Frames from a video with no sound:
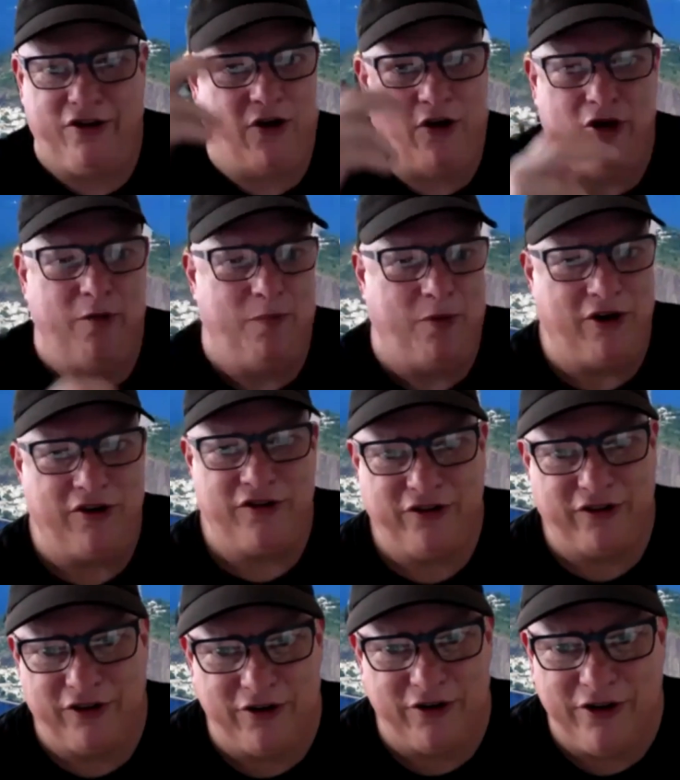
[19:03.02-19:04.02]
go to
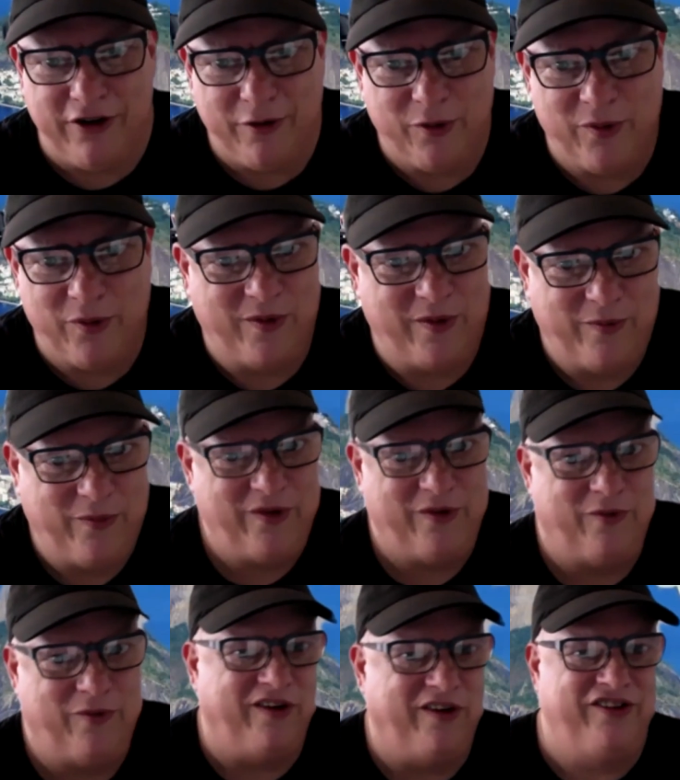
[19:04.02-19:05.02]
Barcelona.
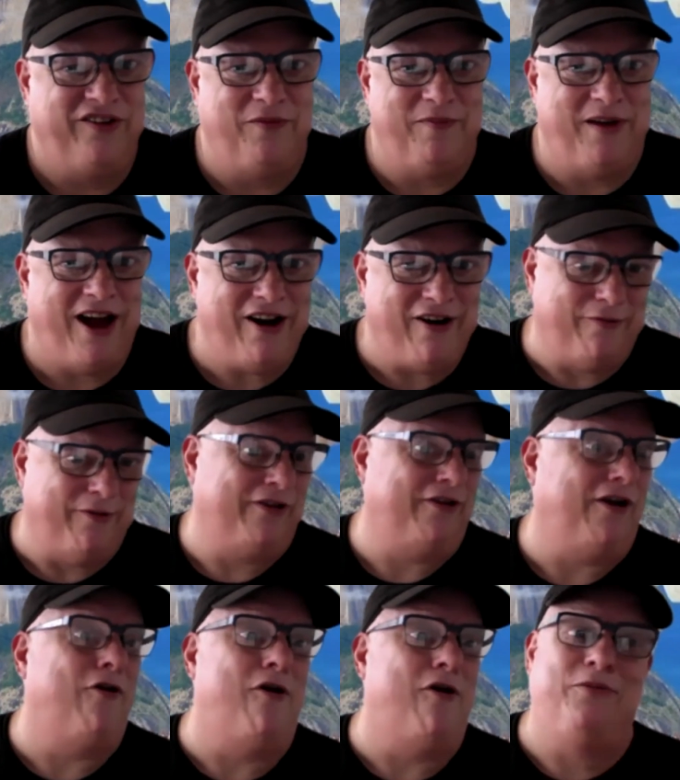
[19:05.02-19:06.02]
What, what does it matter? I'm like,
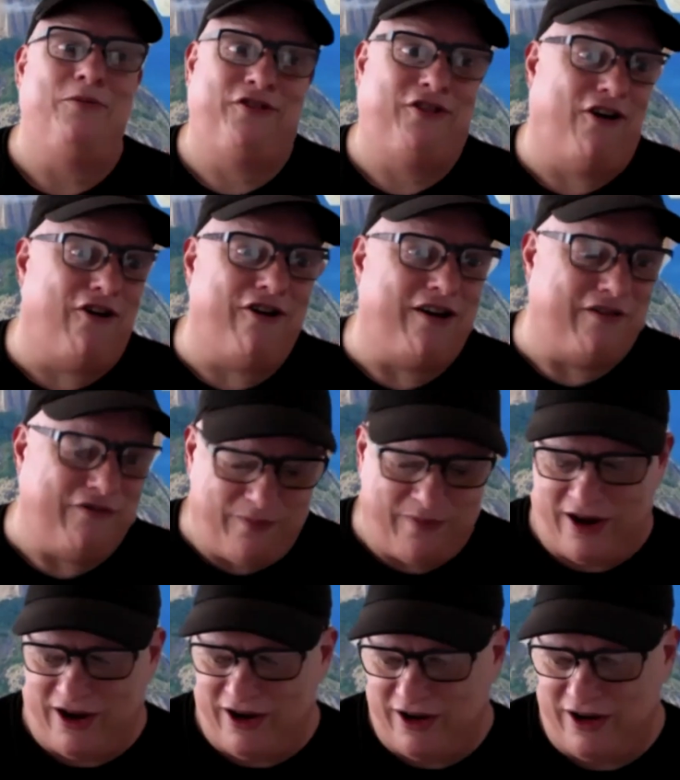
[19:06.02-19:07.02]
oh, I'm sorry if
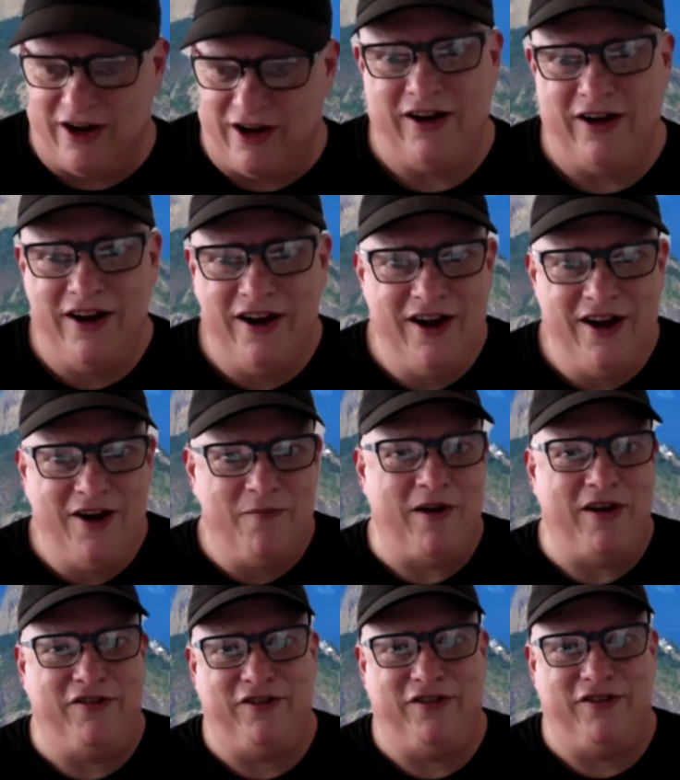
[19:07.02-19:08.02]
my uh,
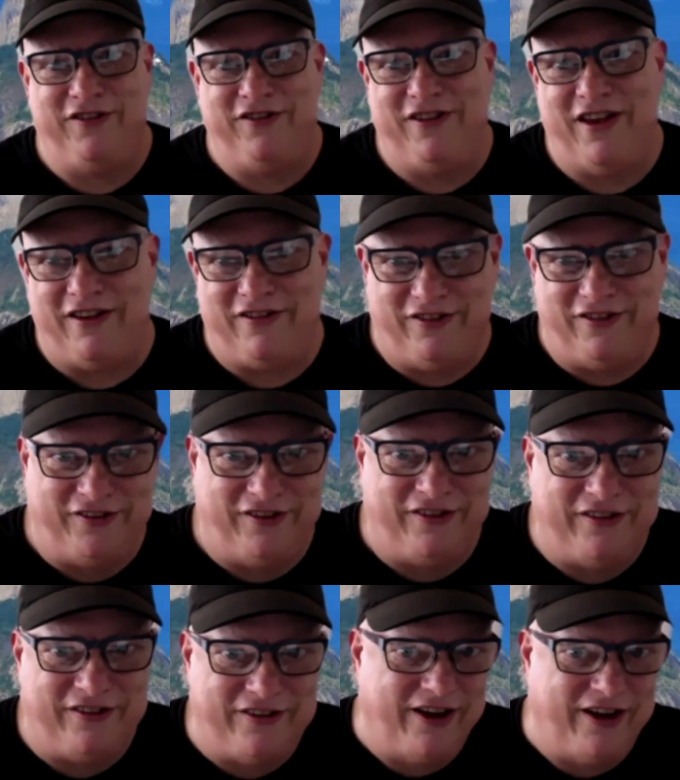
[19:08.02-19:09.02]
my success isn't
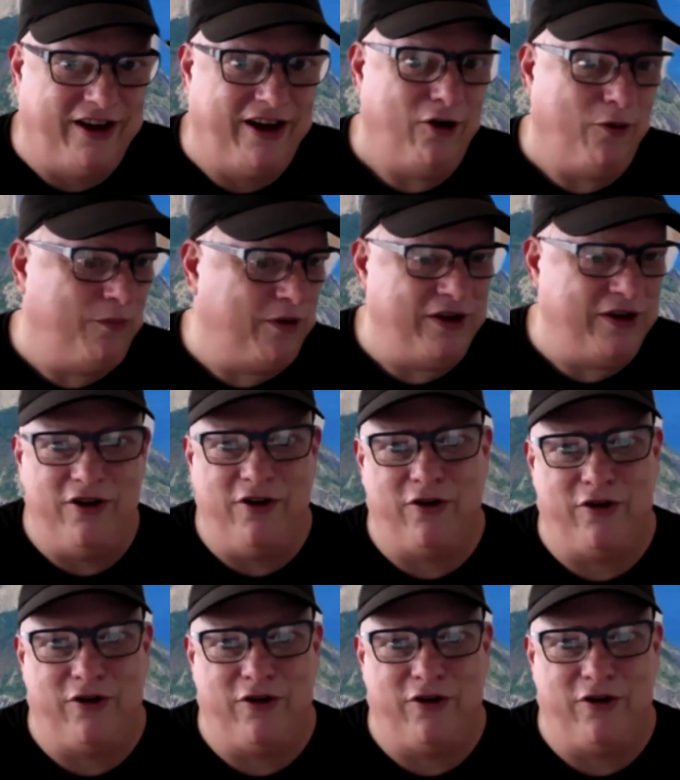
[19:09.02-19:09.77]
uh, helping your